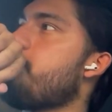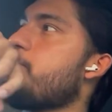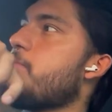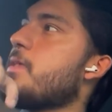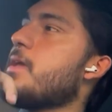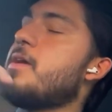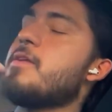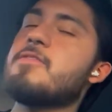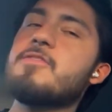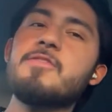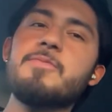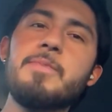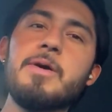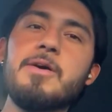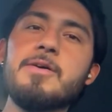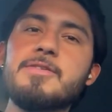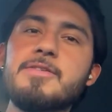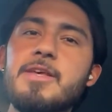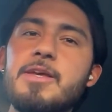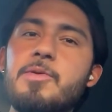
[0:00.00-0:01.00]
It
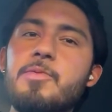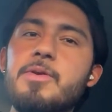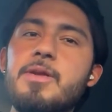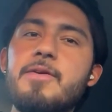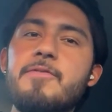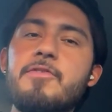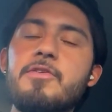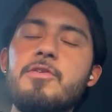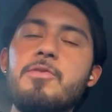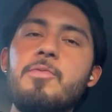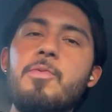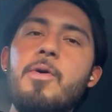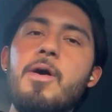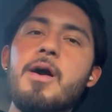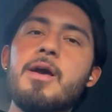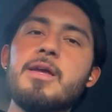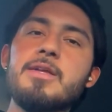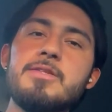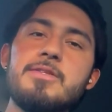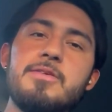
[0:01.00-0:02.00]
smells like whenever you
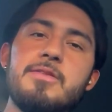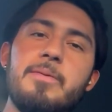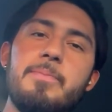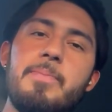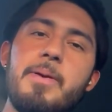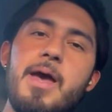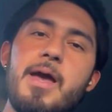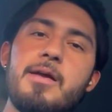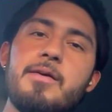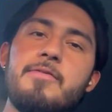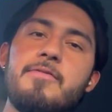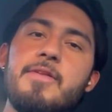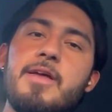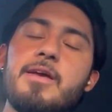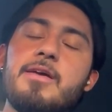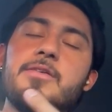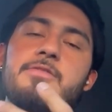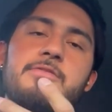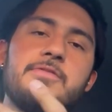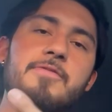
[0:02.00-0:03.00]
walk into the back of like
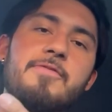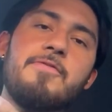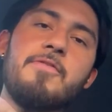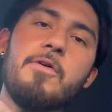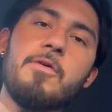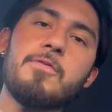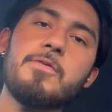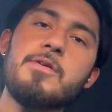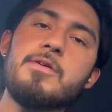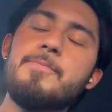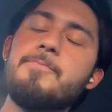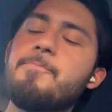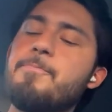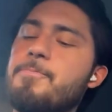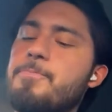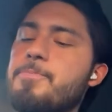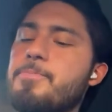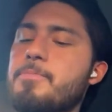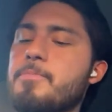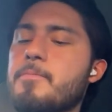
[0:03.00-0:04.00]
a Sephora
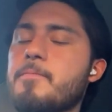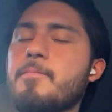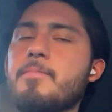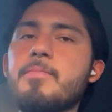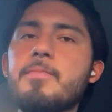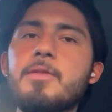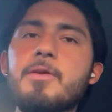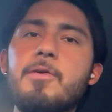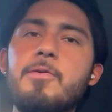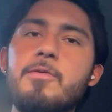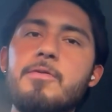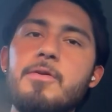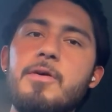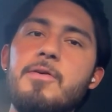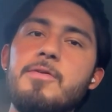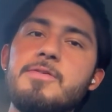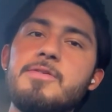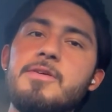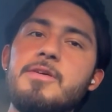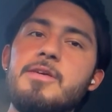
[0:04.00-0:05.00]
or an
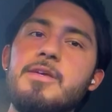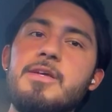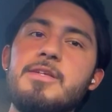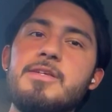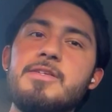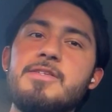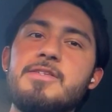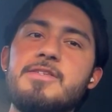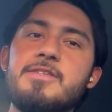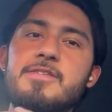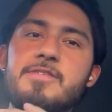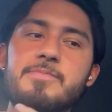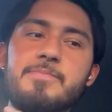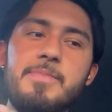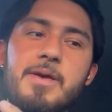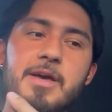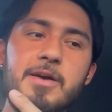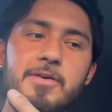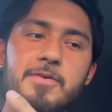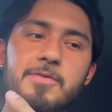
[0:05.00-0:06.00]
Ulta, it just
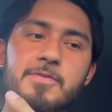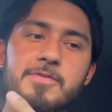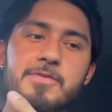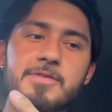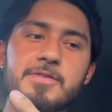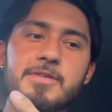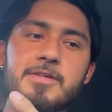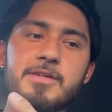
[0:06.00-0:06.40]
smells,